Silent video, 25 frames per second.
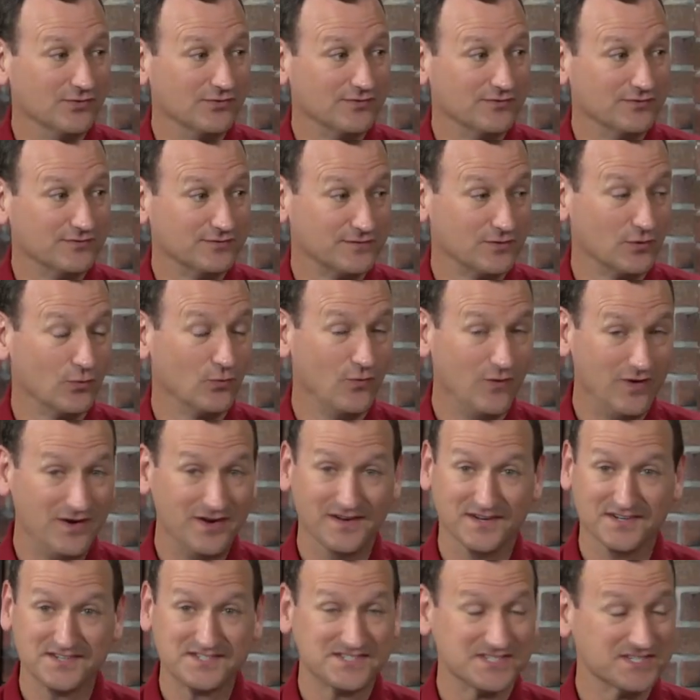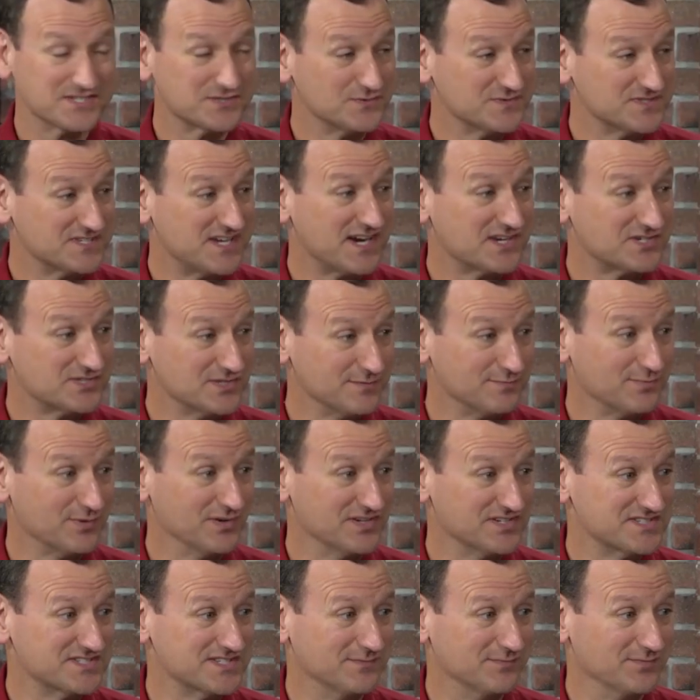for once, this one's actually
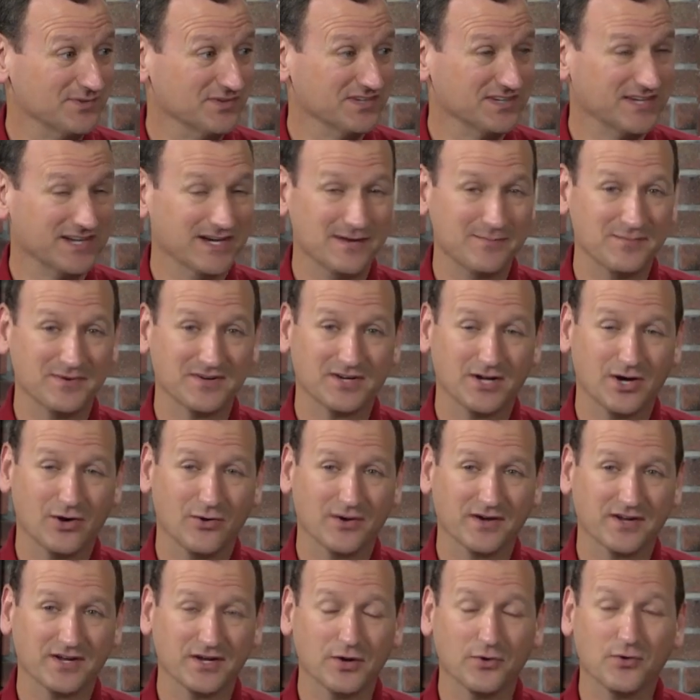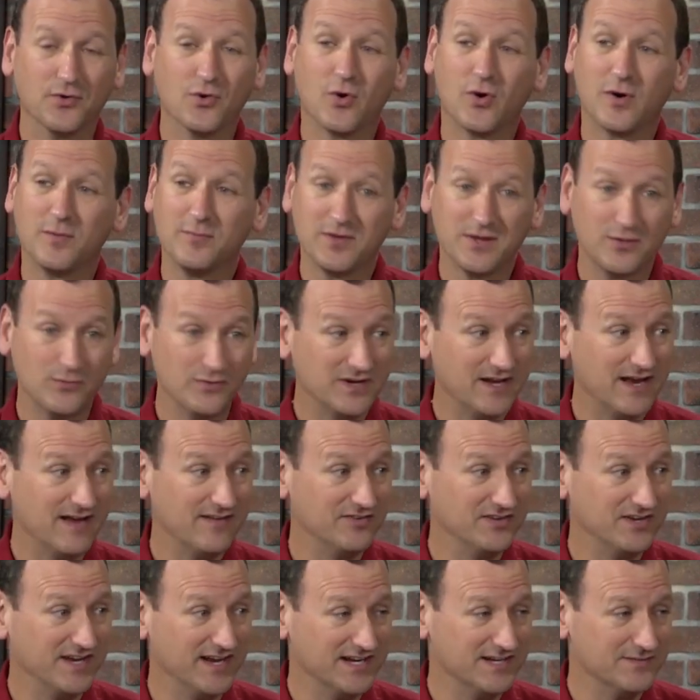pretty simple to get up and going. Normally when you have
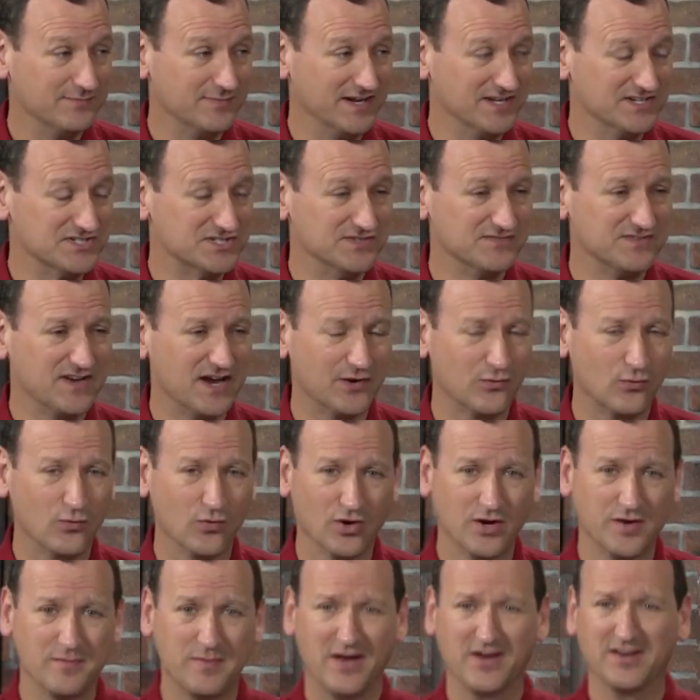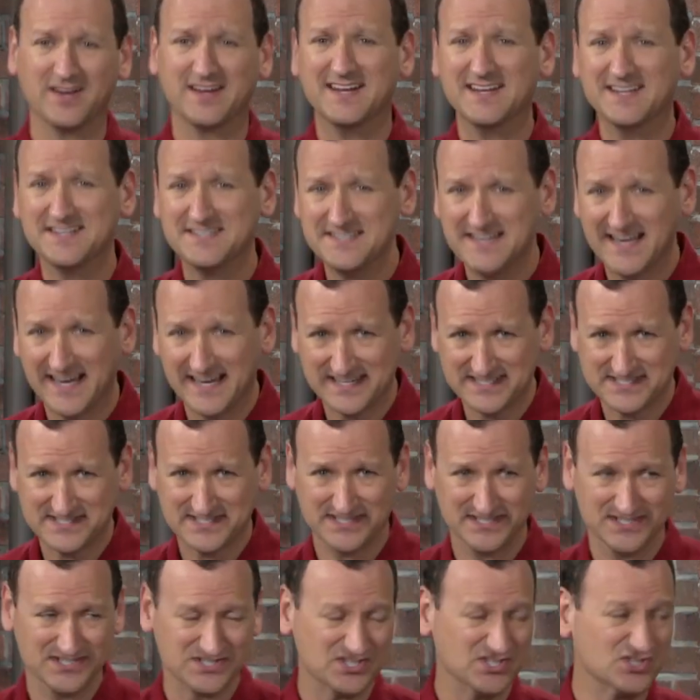a database, you've got to worry about
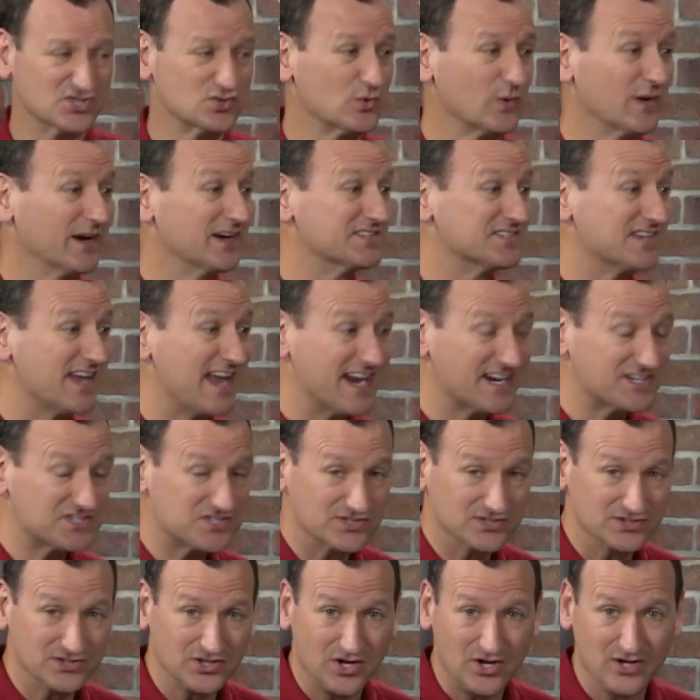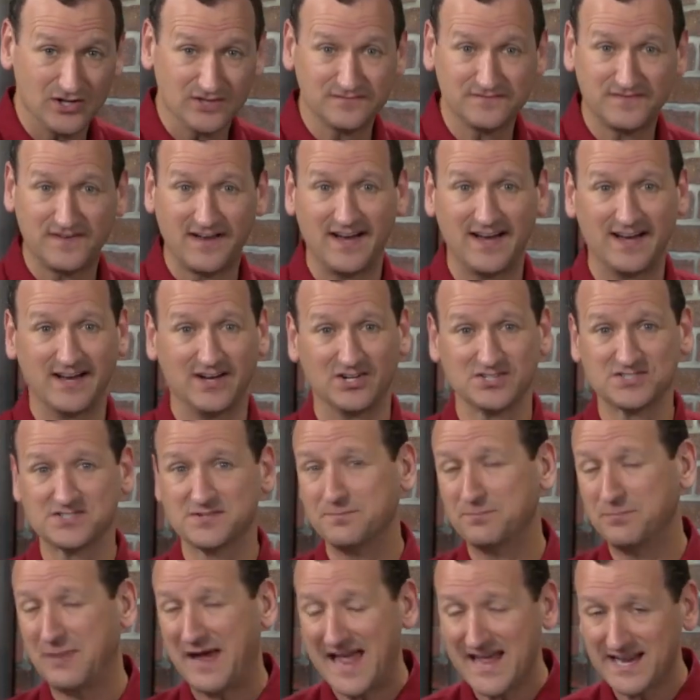indexes and transaction log files
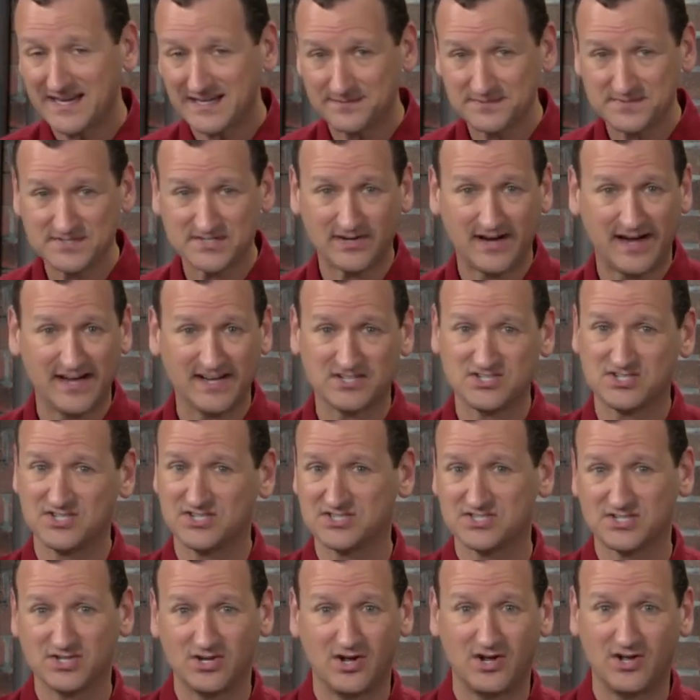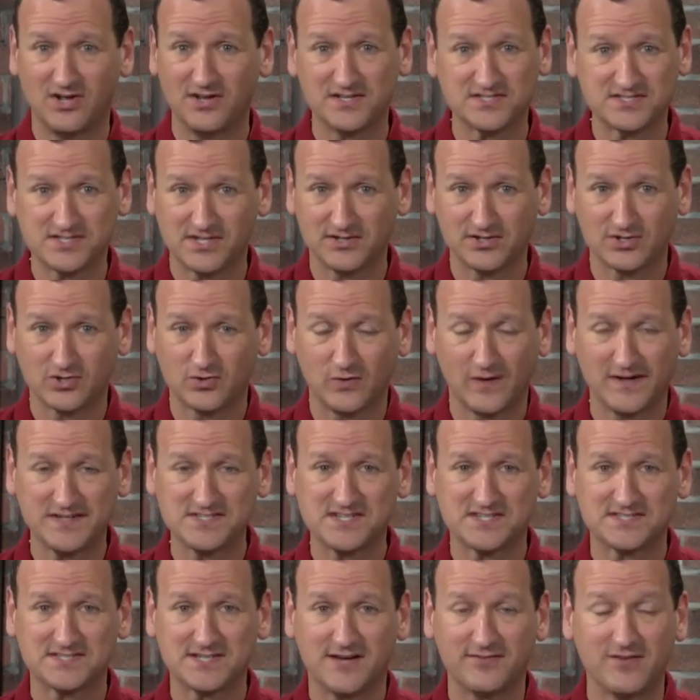and backup strategies and all this other
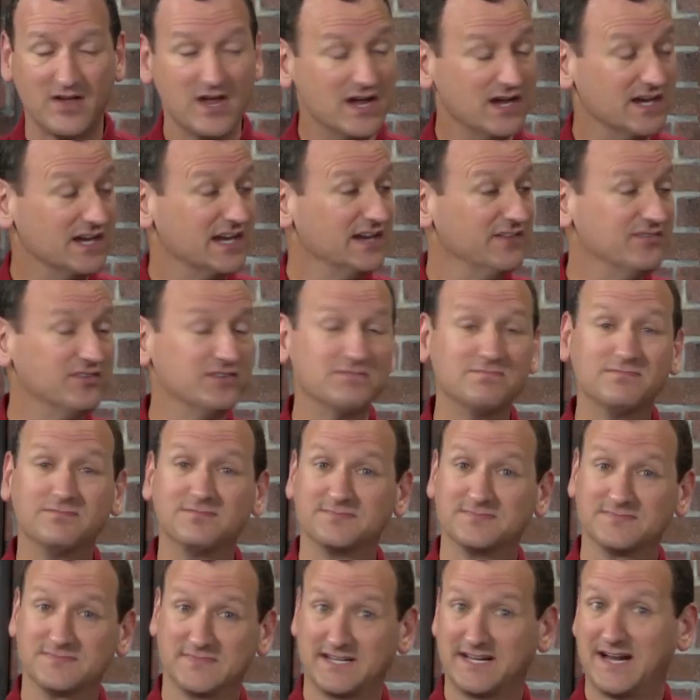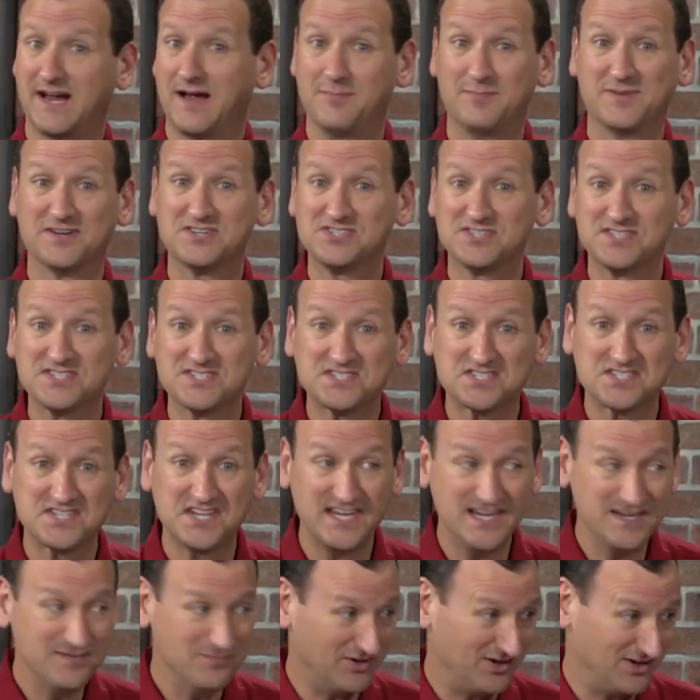crazy stuff. Even, like I mentioned, the
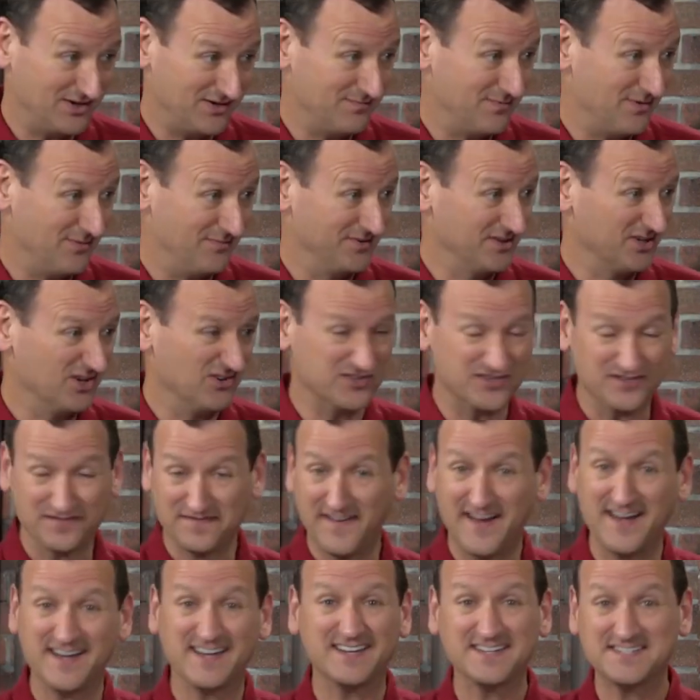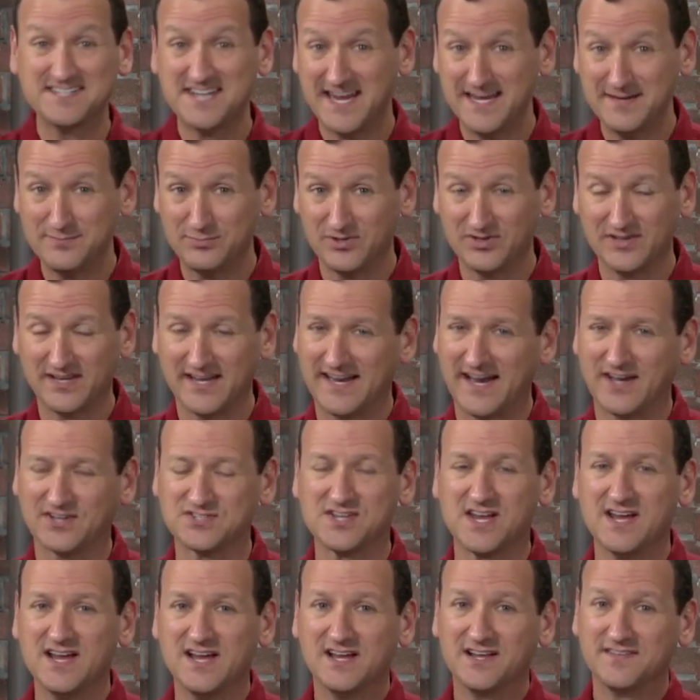schema a moment ago, defining table
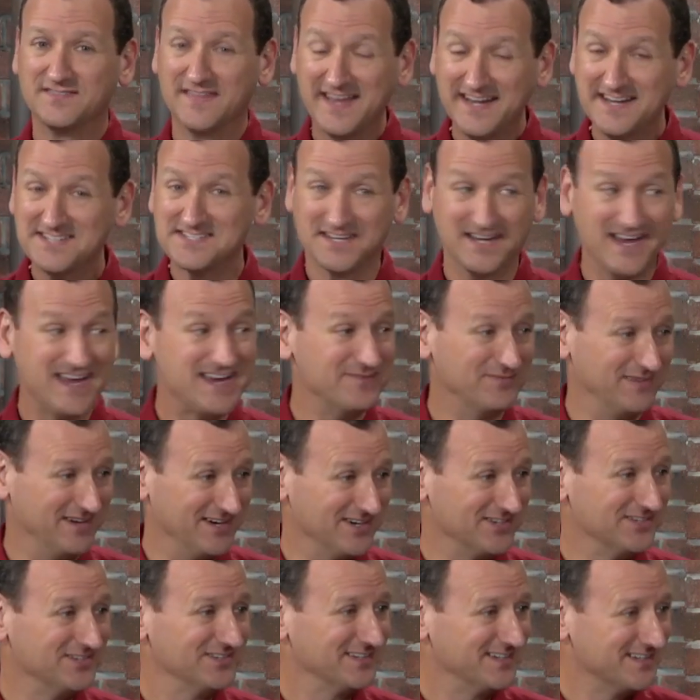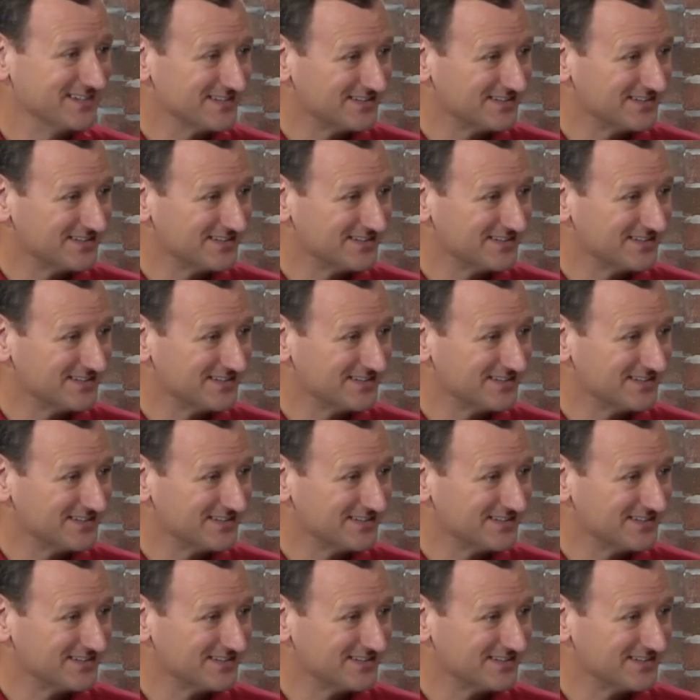layouts. That is a nightmare in